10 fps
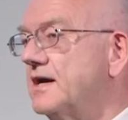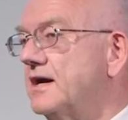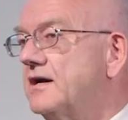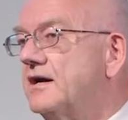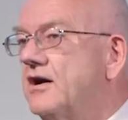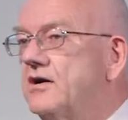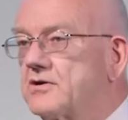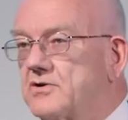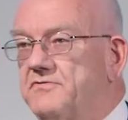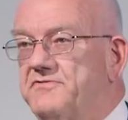are
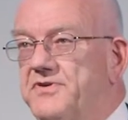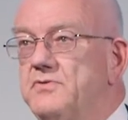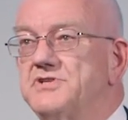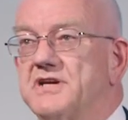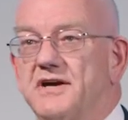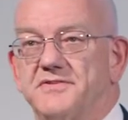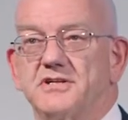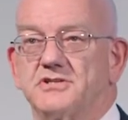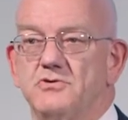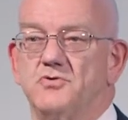confusing, I
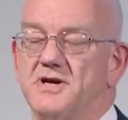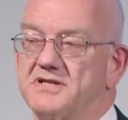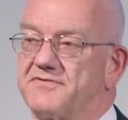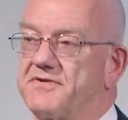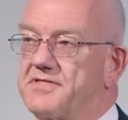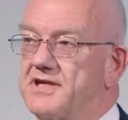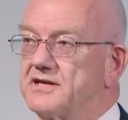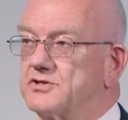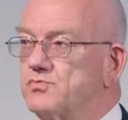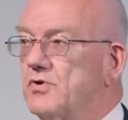think, two quite different
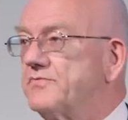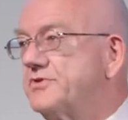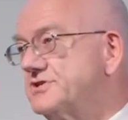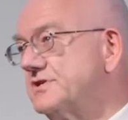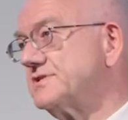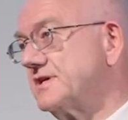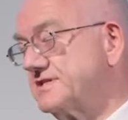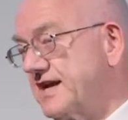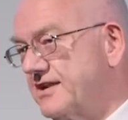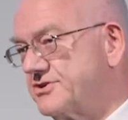things, one of which is
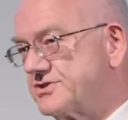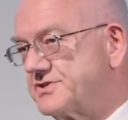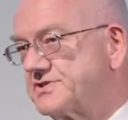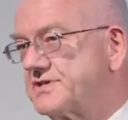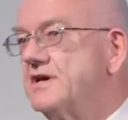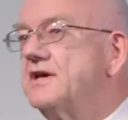intelligence,